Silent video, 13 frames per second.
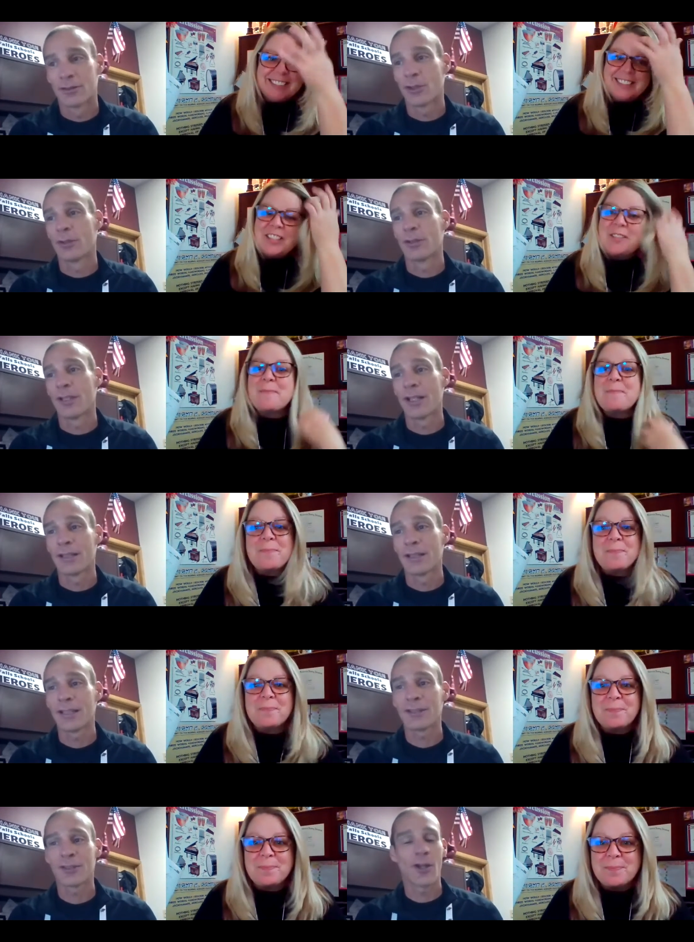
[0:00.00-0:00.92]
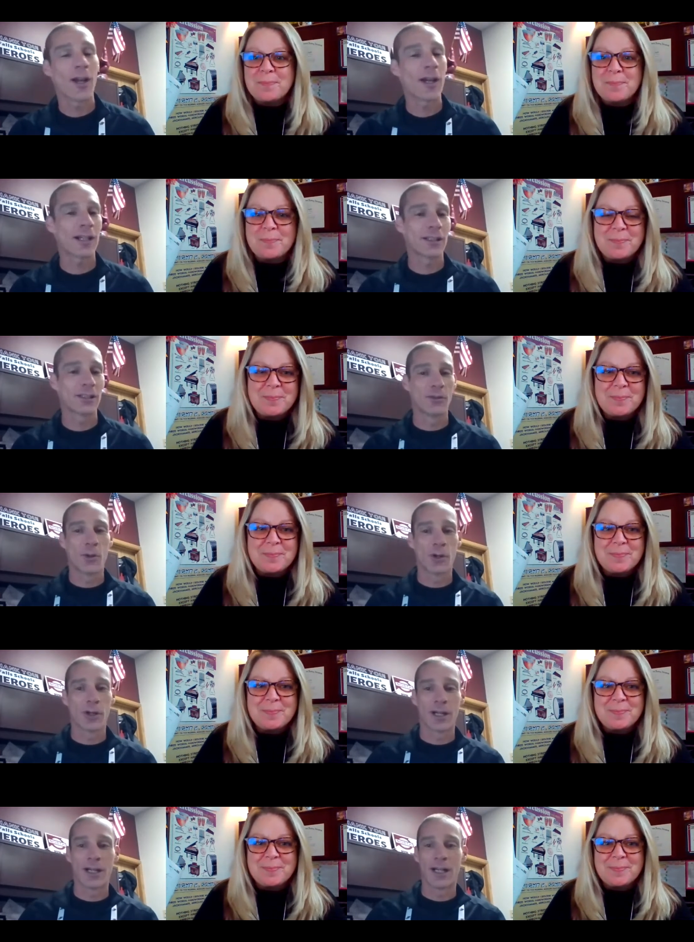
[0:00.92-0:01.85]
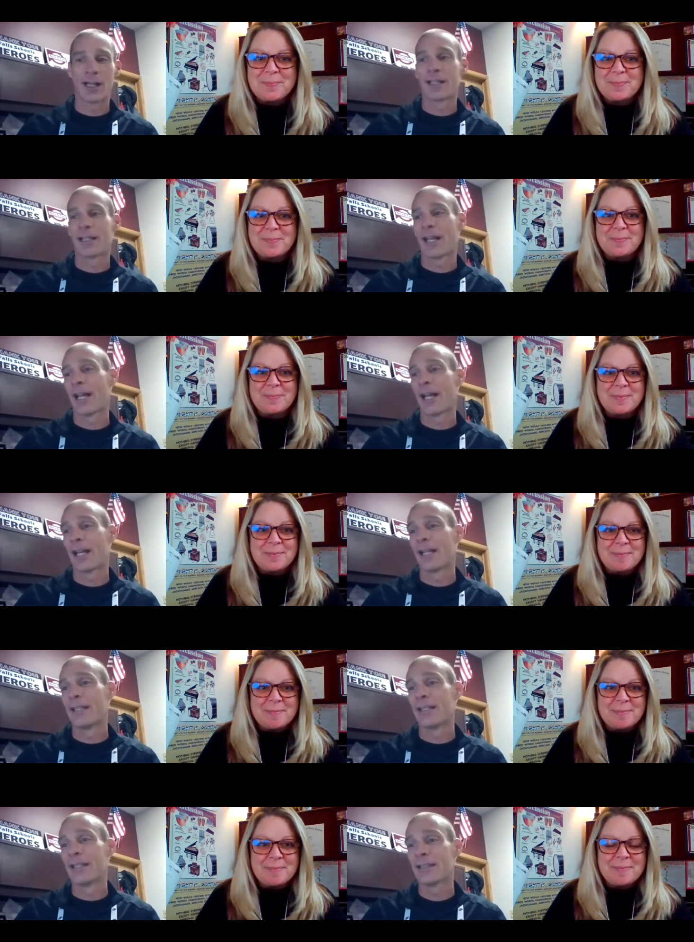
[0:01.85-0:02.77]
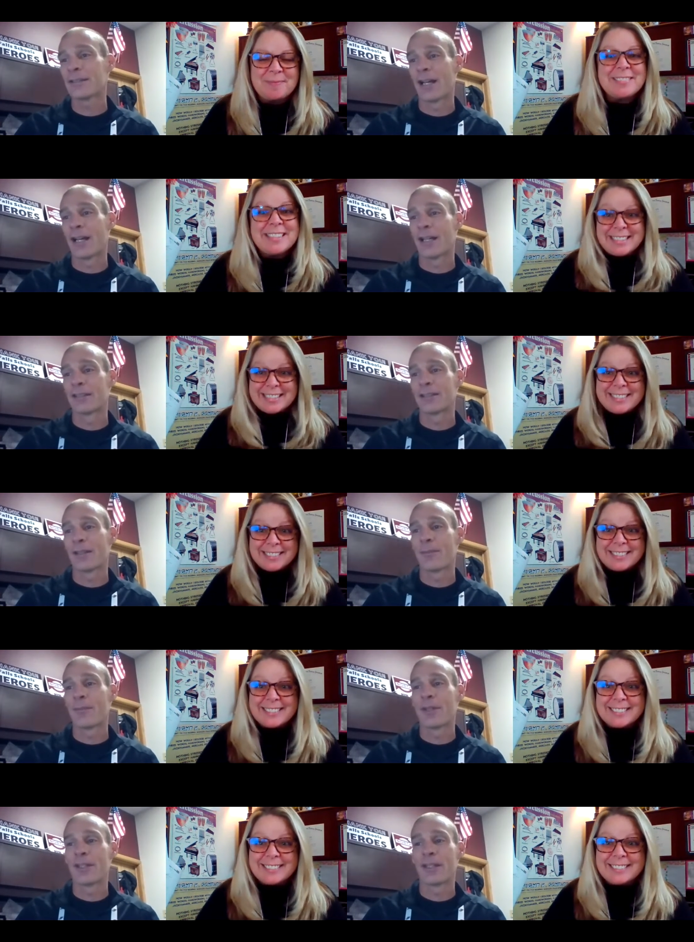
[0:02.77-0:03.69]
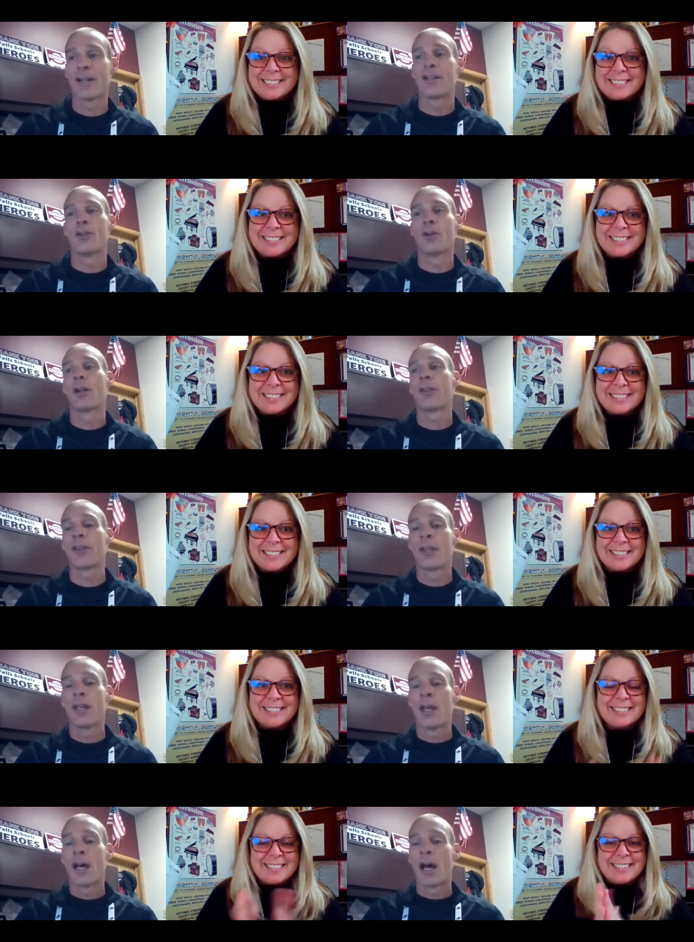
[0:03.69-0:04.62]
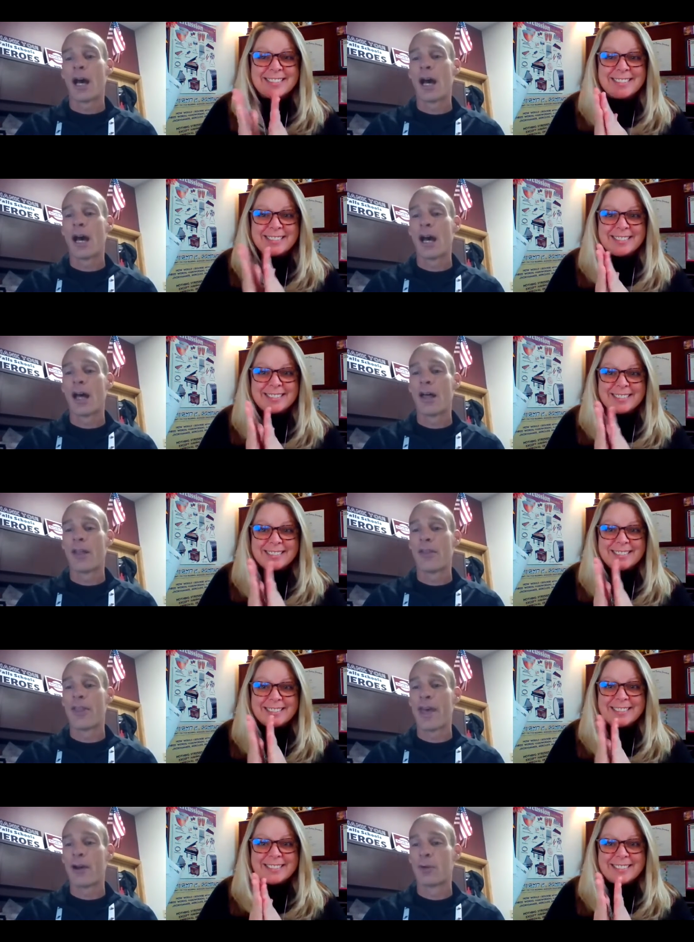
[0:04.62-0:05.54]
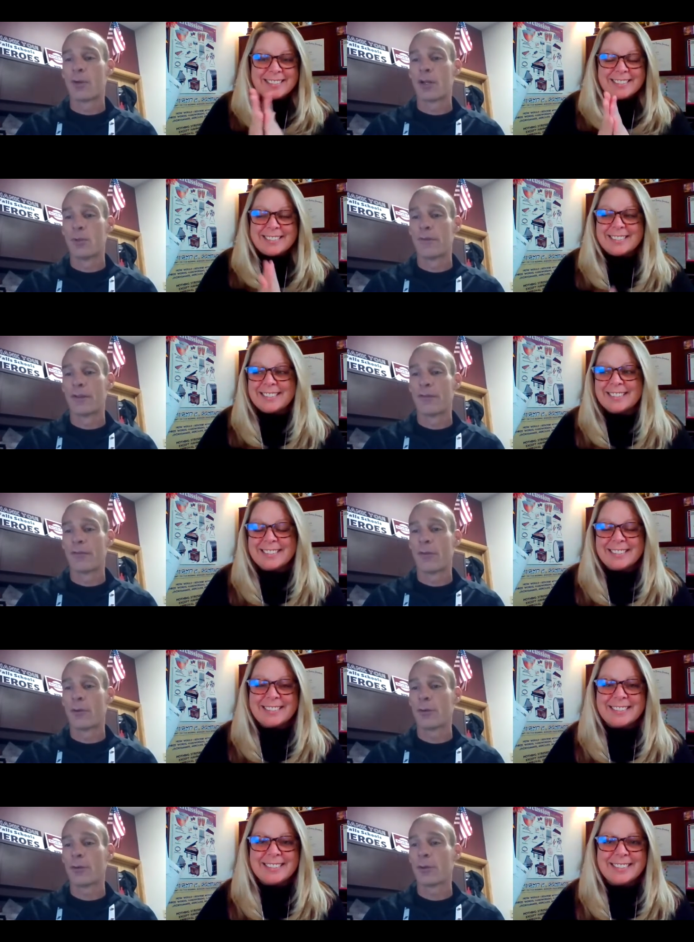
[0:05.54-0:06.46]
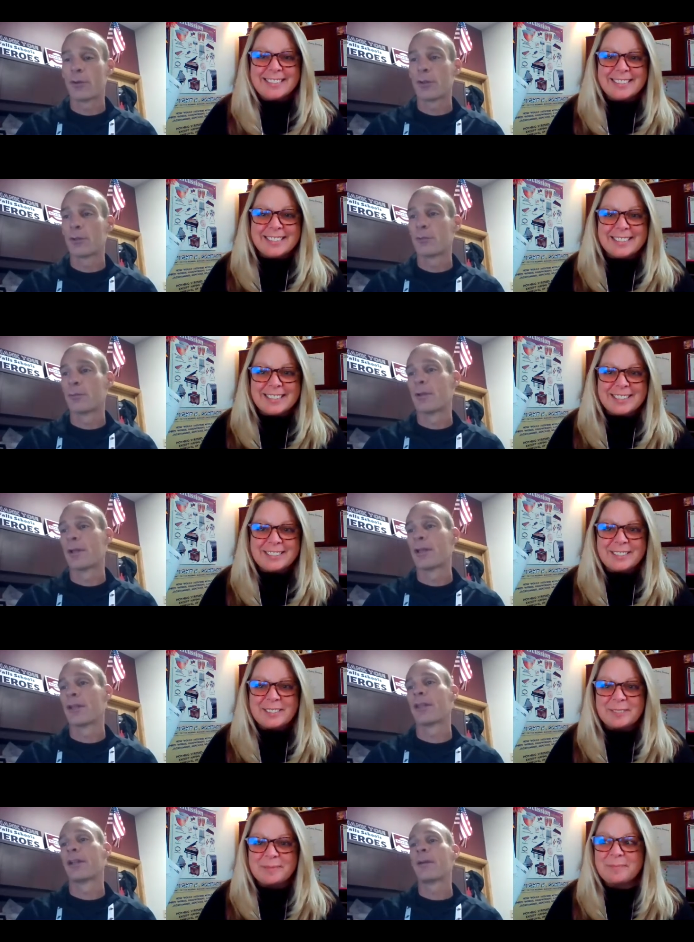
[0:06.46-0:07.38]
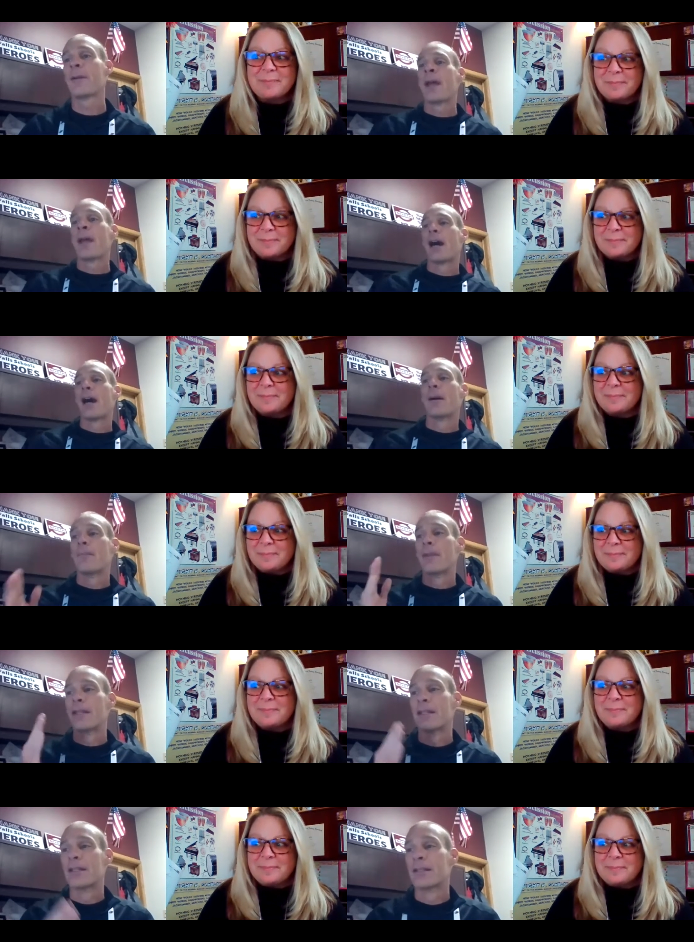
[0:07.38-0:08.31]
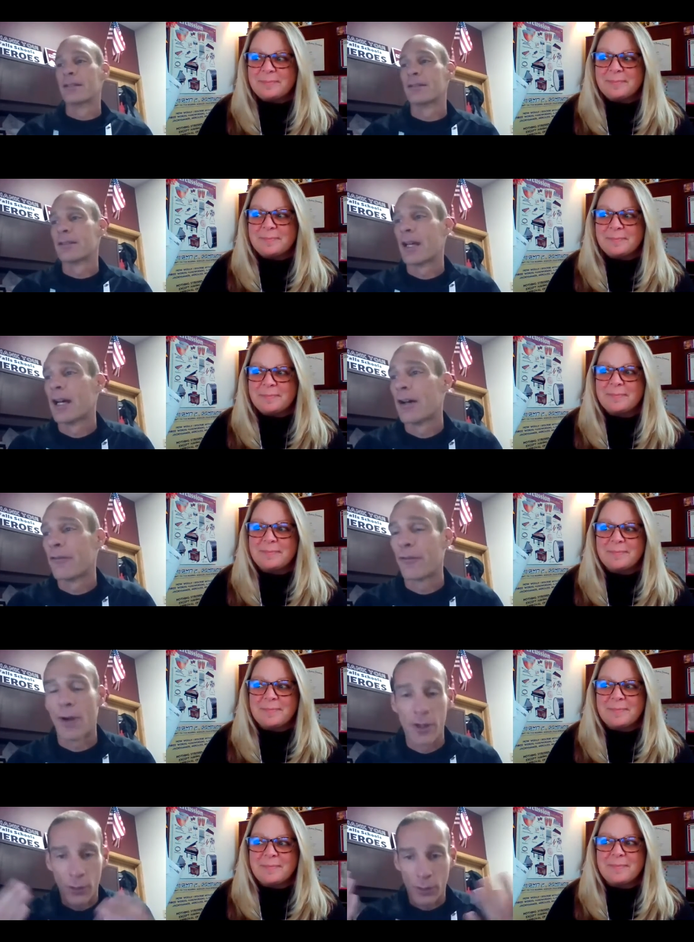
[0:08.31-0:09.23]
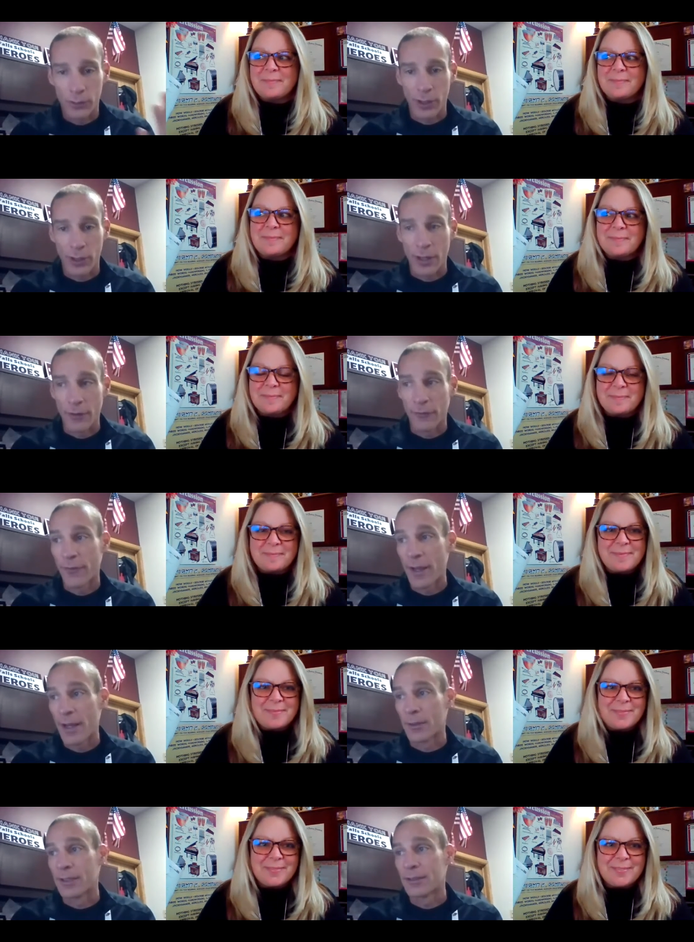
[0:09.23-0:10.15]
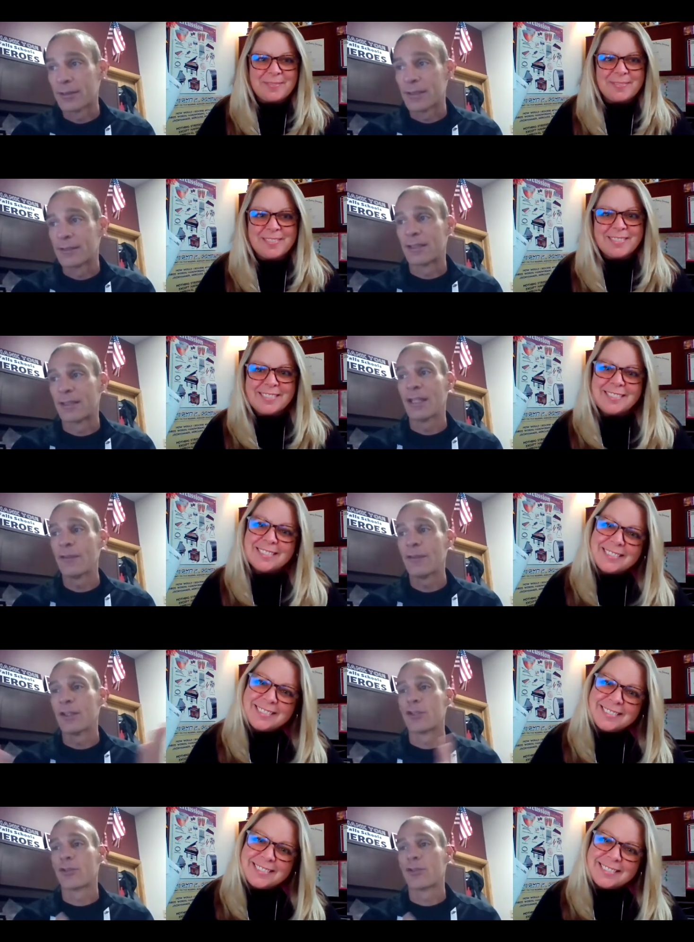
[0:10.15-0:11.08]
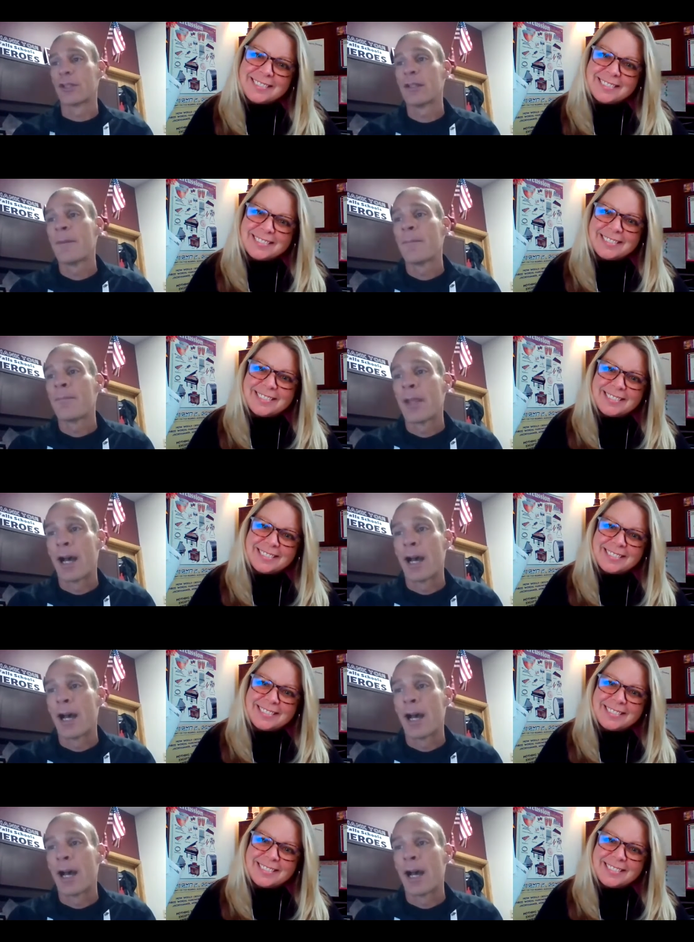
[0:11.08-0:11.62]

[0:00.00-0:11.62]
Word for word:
Speaker 1: so let, us talk a little more uh, kindness uh, something here at north uh, that we're moving forward with here um, is uh, for our North Star families, it's the Giving Tree,